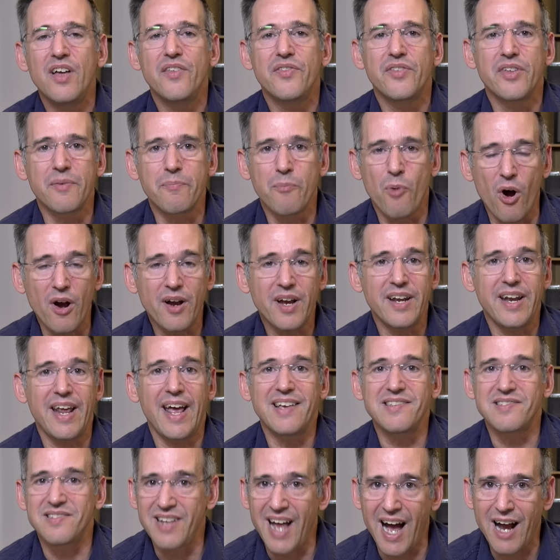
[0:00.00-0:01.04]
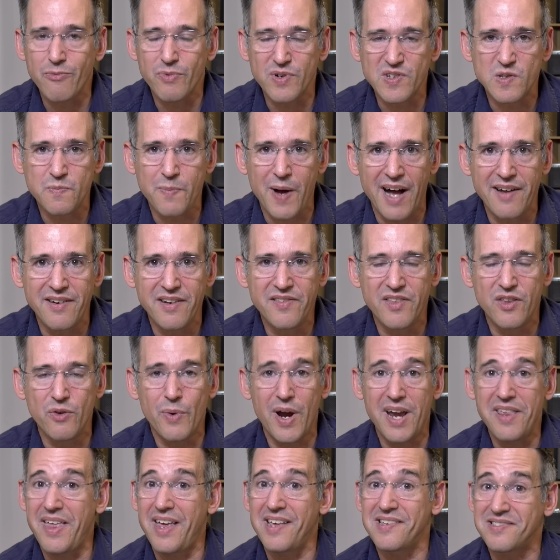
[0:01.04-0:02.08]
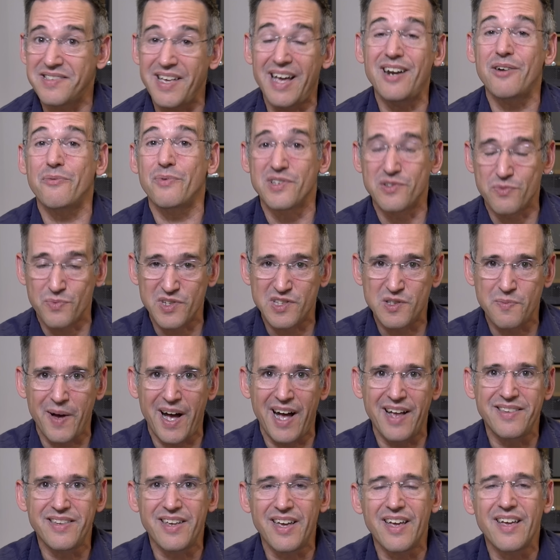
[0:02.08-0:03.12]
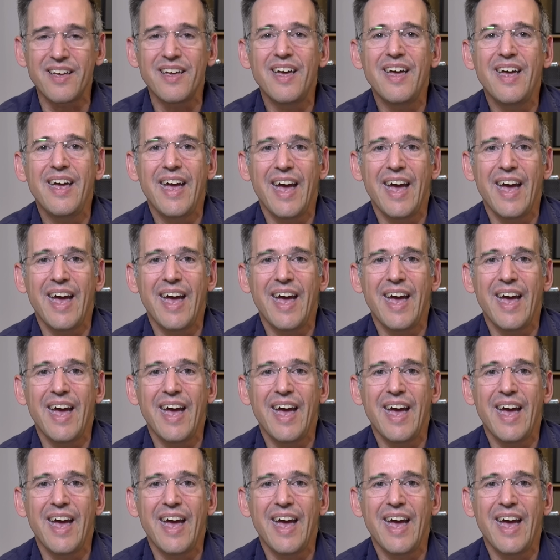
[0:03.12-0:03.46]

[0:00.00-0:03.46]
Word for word: The market has not responded the way they said it was responding,